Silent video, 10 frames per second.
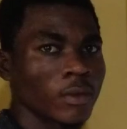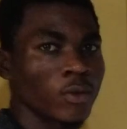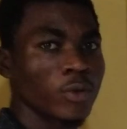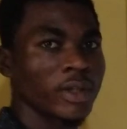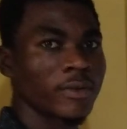
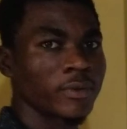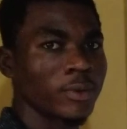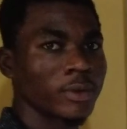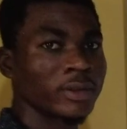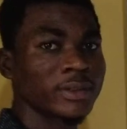Good day,
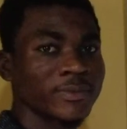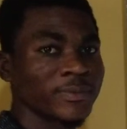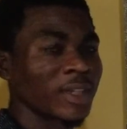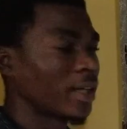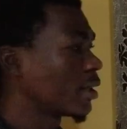everyone.
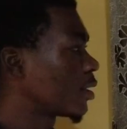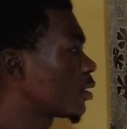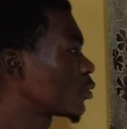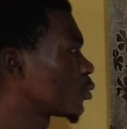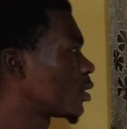
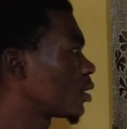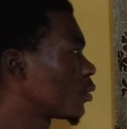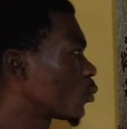Yeah, today